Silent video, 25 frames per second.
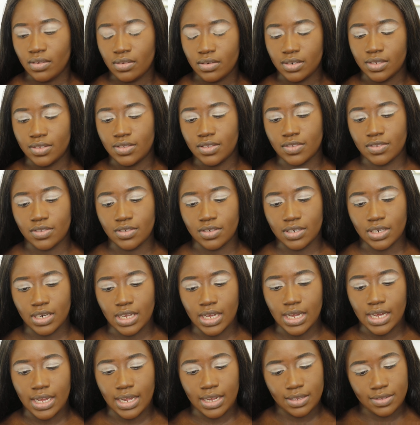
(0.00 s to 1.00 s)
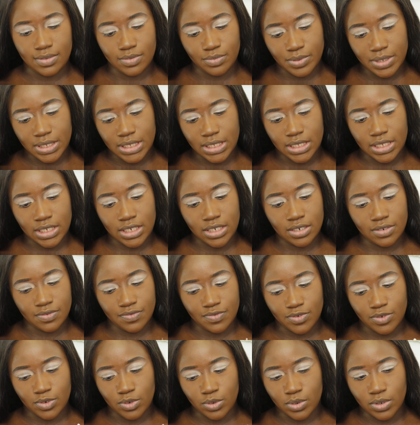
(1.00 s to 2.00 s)
This is a nice receipt,
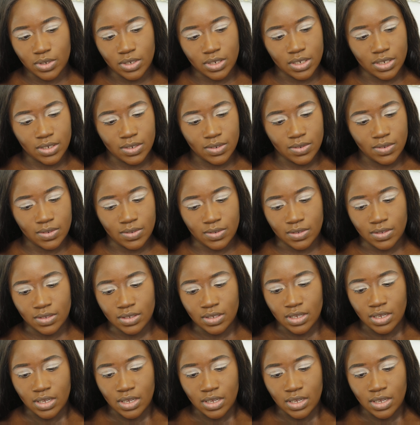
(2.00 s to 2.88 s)
of course.